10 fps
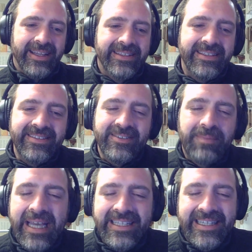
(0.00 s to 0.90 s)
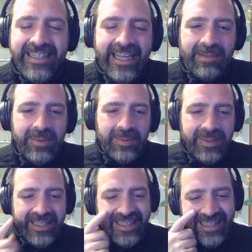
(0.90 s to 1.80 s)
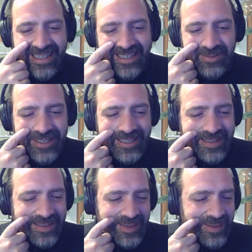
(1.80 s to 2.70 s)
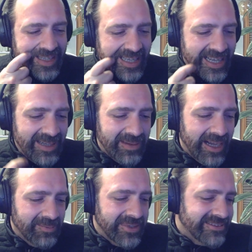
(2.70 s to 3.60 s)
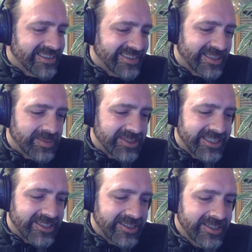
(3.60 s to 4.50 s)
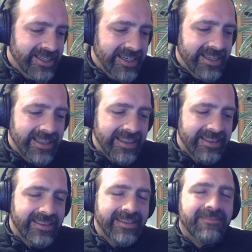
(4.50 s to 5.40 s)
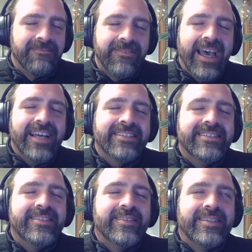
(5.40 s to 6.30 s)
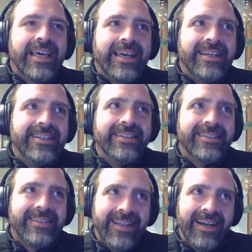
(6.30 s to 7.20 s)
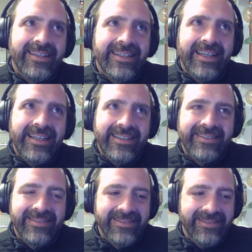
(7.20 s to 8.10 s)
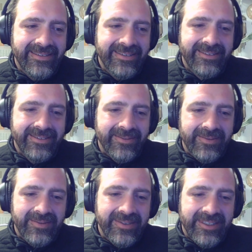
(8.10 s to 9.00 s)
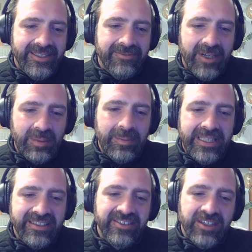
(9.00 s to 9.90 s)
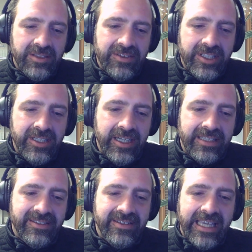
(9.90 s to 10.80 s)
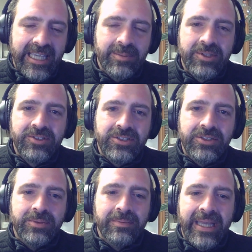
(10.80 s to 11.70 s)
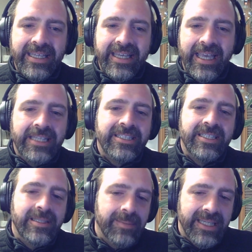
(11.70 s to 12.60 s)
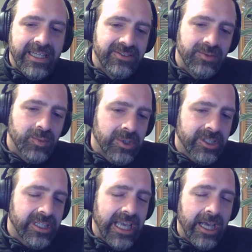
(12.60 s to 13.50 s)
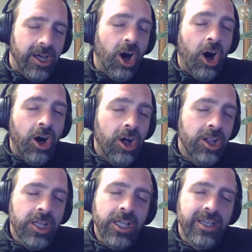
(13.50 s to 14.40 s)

This is bad on Apple, but can I give a okay, I'm really terrible here. The fact that .NET little development server is able to make HTTPS work at all